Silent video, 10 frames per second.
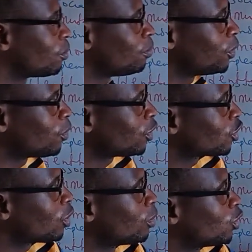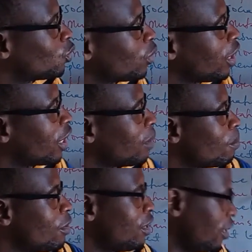B, what is common to A
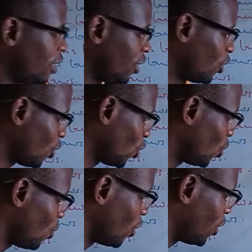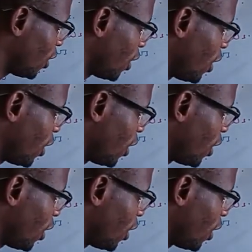and B is also what?